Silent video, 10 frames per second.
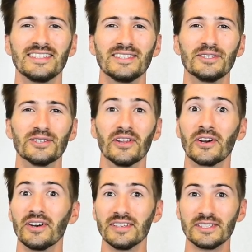to
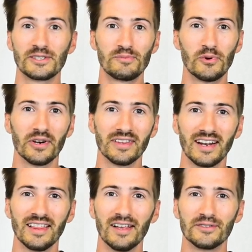learn this sport
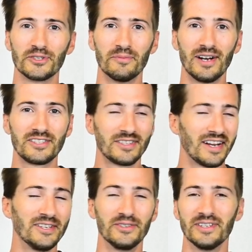that I love so much that
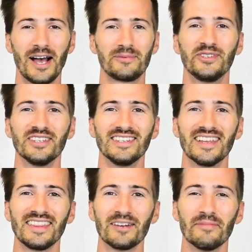I knew absolutely
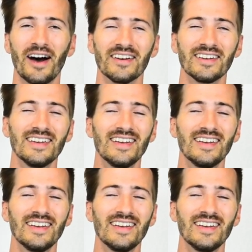nothing about.